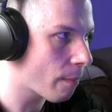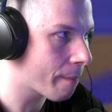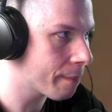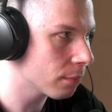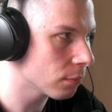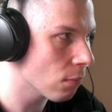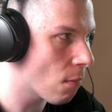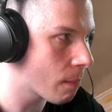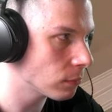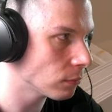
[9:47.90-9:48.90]
Cover going
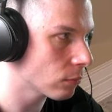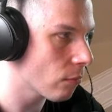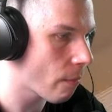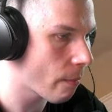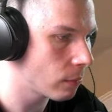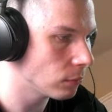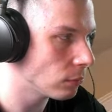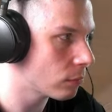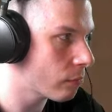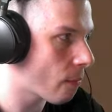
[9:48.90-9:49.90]
out.
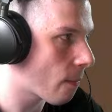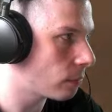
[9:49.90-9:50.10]
That's it.